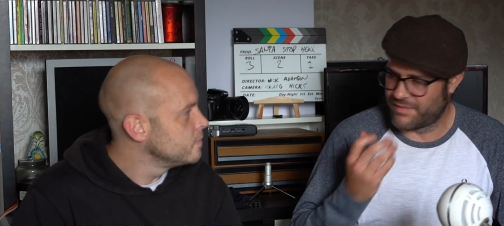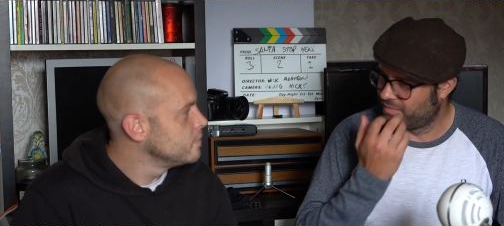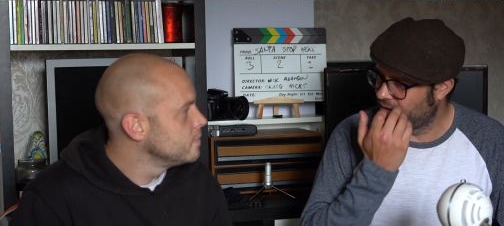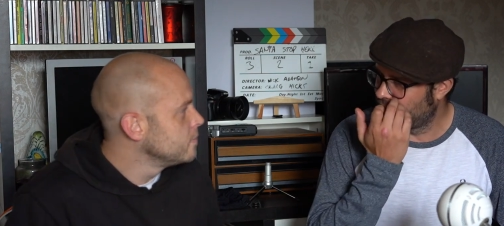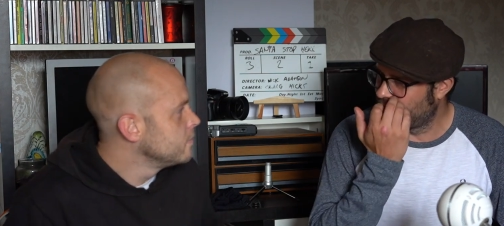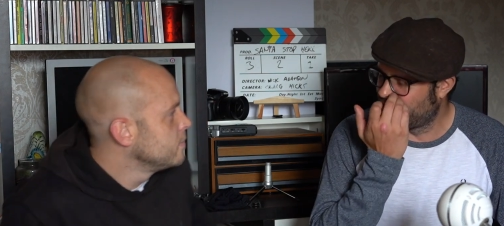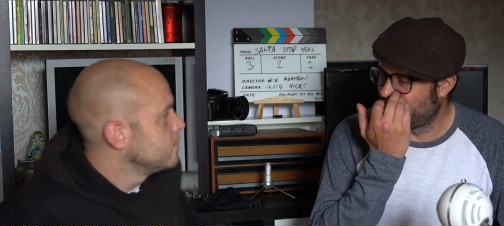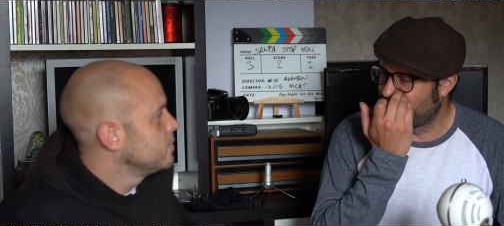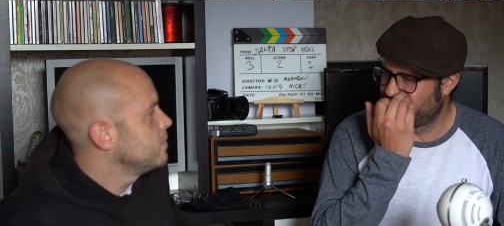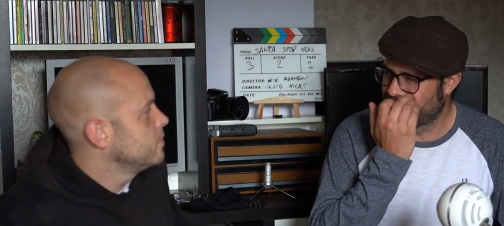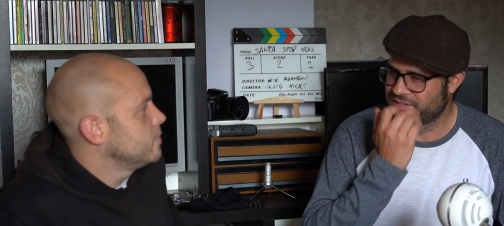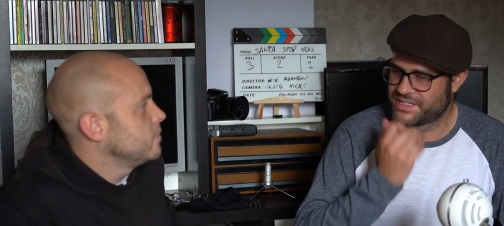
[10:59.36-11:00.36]
Speaker 1: where uh, Ryan
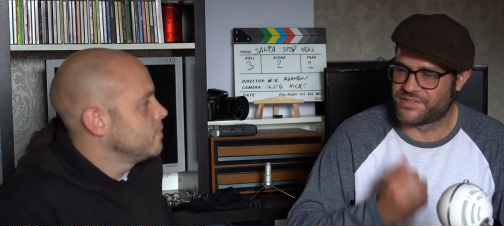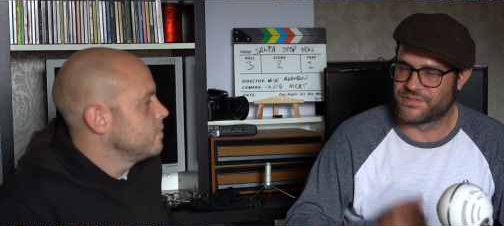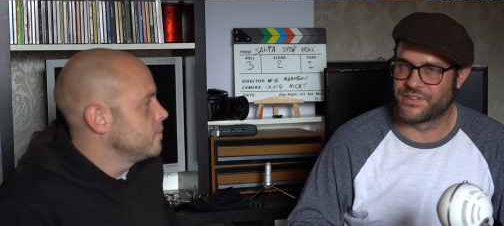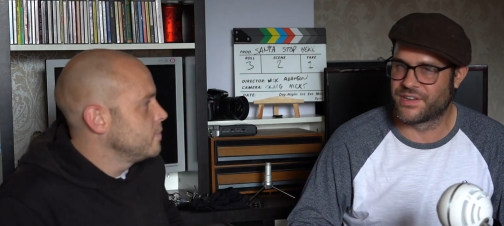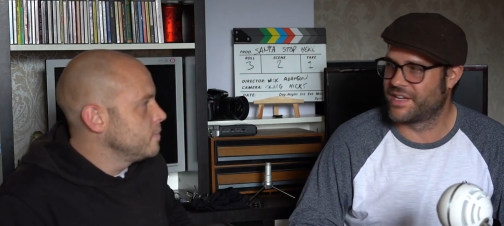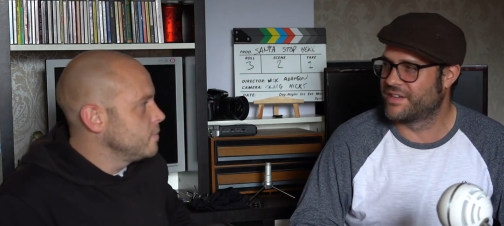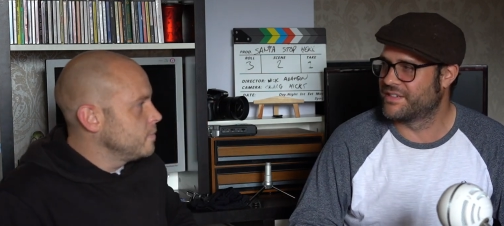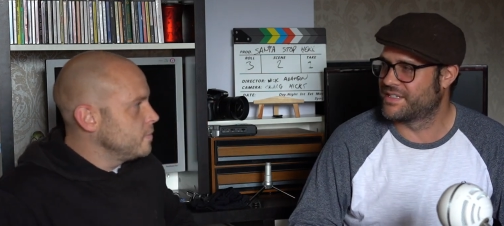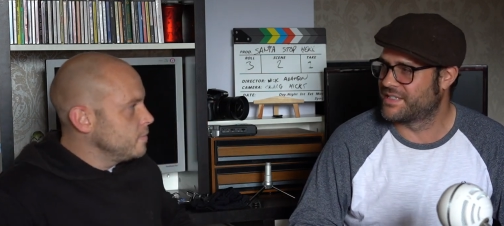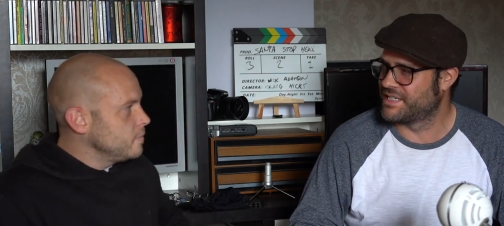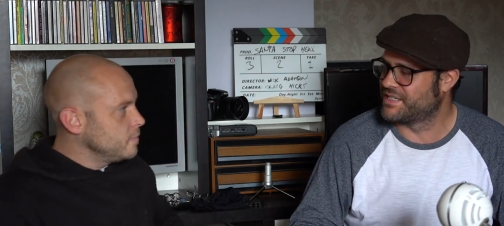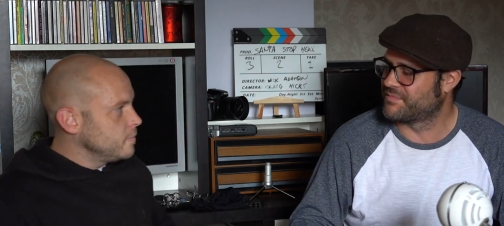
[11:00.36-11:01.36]
Reynolds is drunk and he goes to
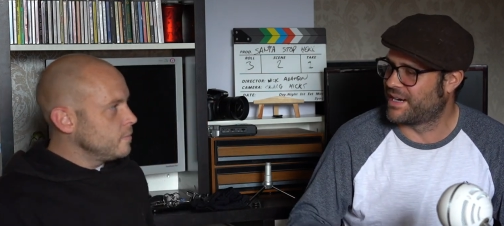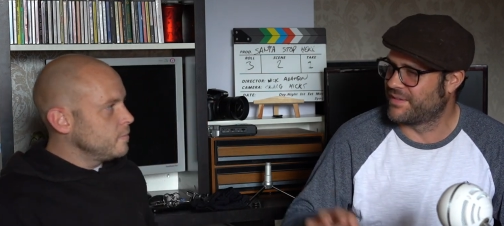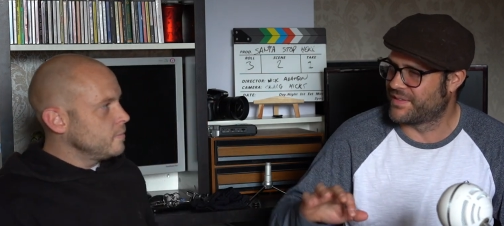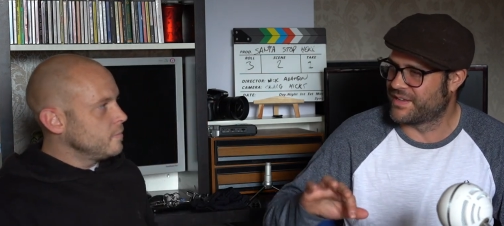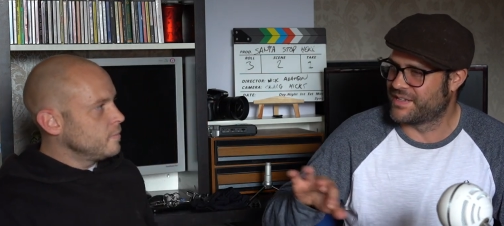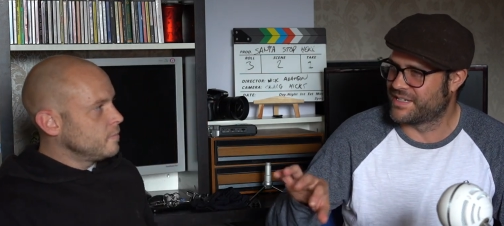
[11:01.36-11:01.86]
see his wife at the